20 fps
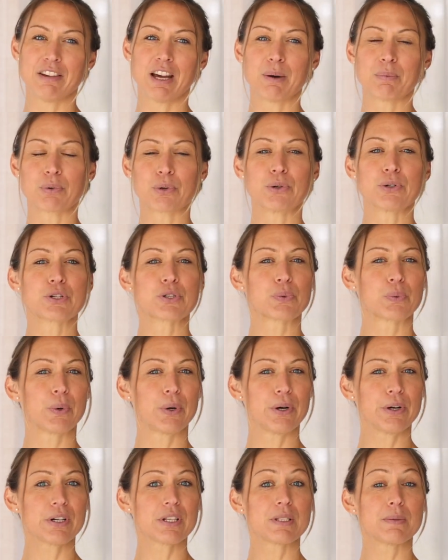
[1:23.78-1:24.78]
approach
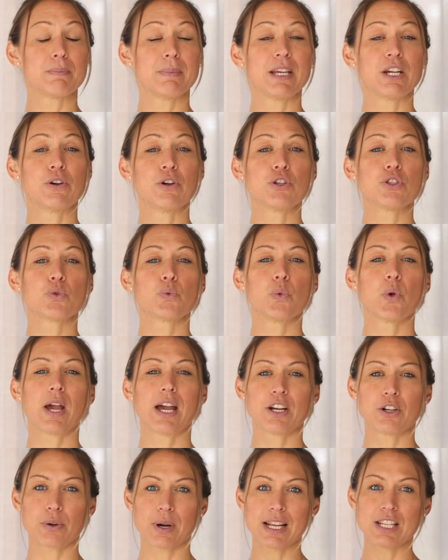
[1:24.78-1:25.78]
works because we
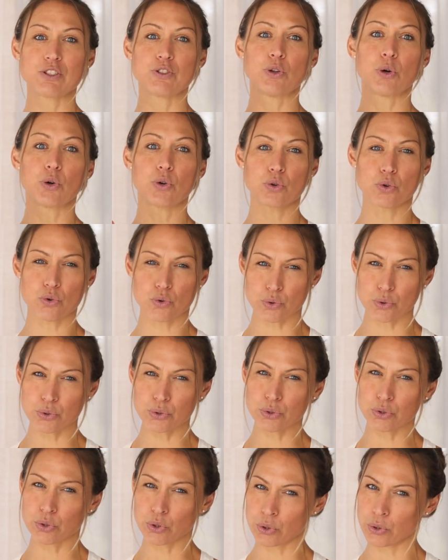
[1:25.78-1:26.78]
address the
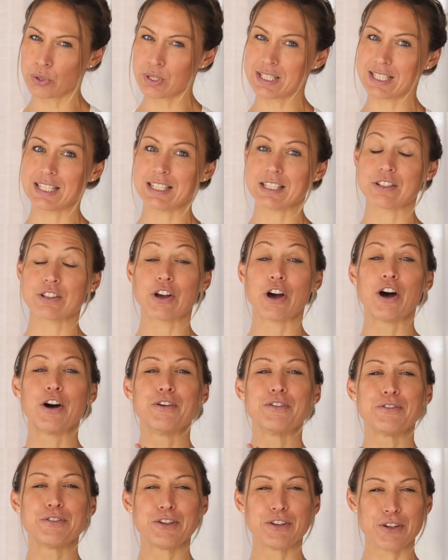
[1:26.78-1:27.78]
root causes
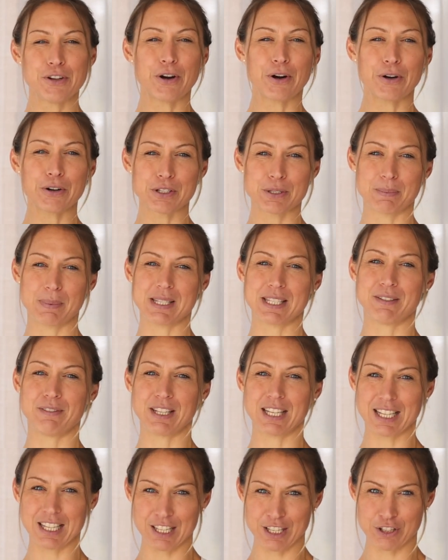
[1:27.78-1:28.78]
of your
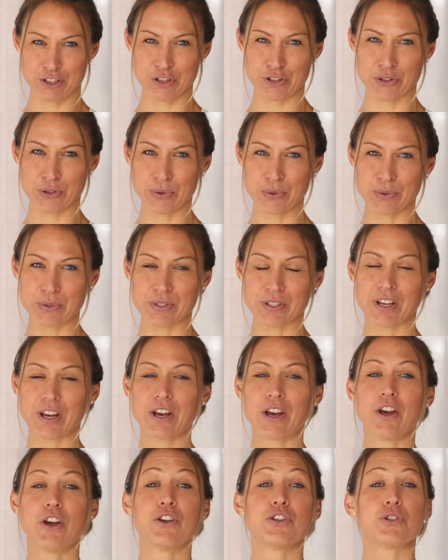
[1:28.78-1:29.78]
specific issues,
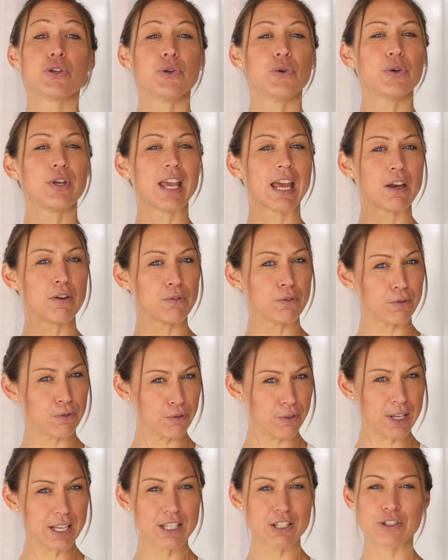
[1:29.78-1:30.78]
so you can
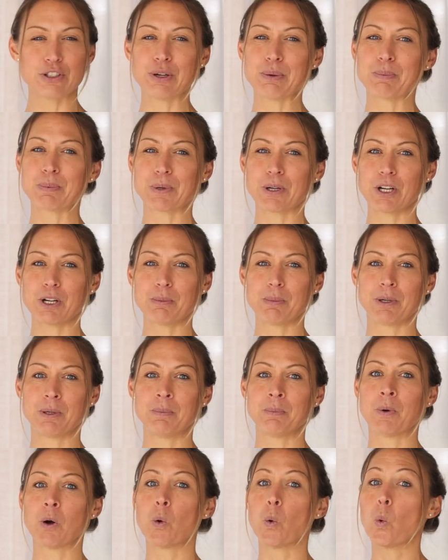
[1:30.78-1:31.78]
fix the
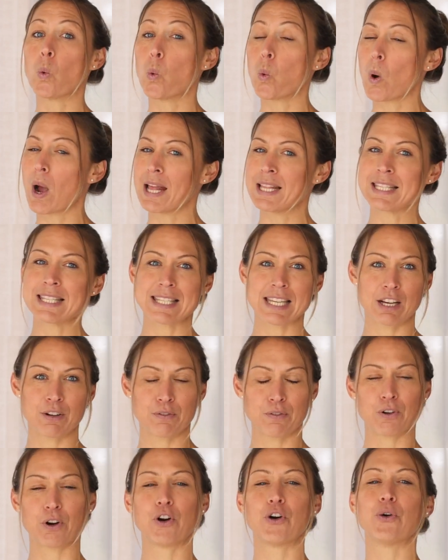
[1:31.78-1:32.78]
problem once and
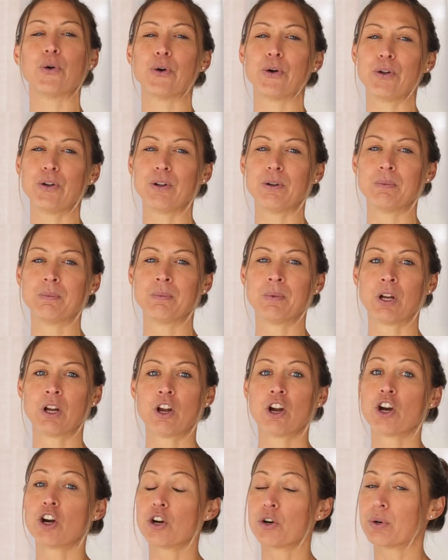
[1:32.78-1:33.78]
for all,
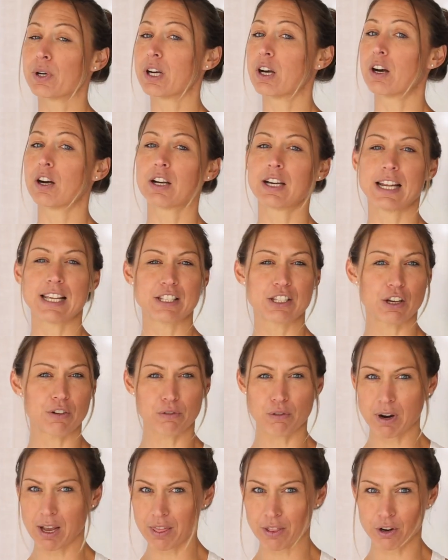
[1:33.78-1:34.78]
regardless of
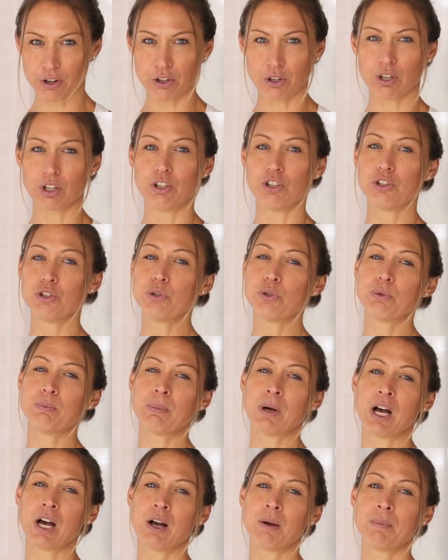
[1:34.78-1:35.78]
whether you're a new
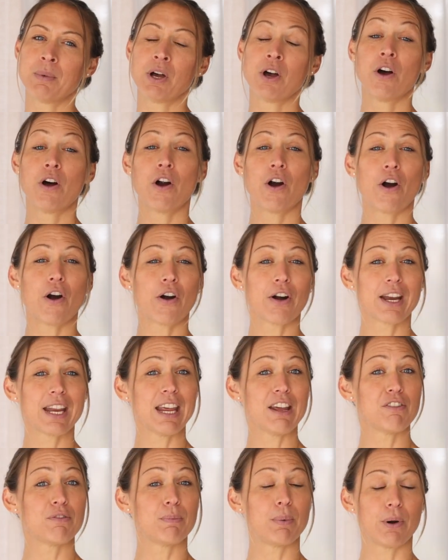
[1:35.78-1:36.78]
mom or
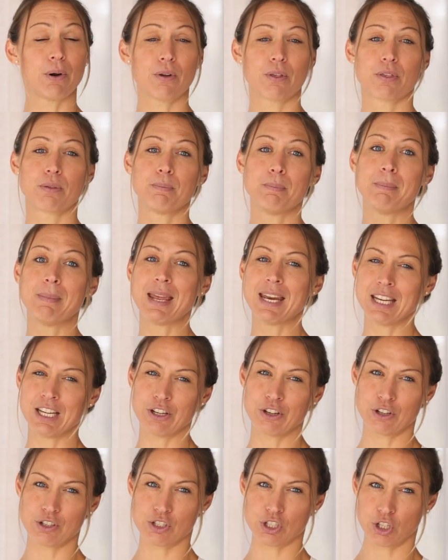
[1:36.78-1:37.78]
gave birth many
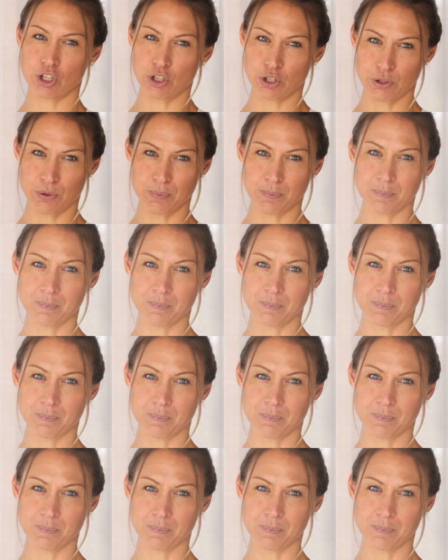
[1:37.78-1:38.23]
years ago.